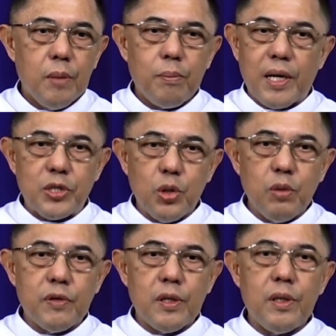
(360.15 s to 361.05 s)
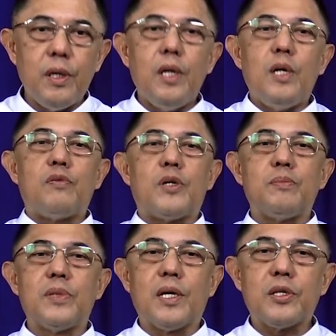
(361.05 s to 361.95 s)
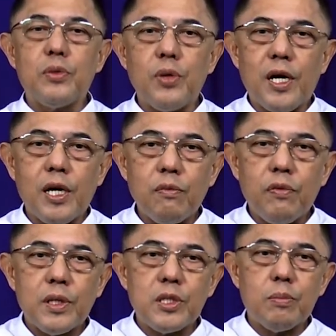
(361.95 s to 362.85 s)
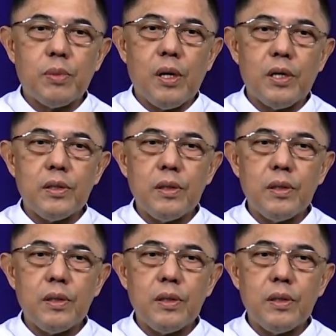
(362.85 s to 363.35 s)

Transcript: Passover from death to life, has brought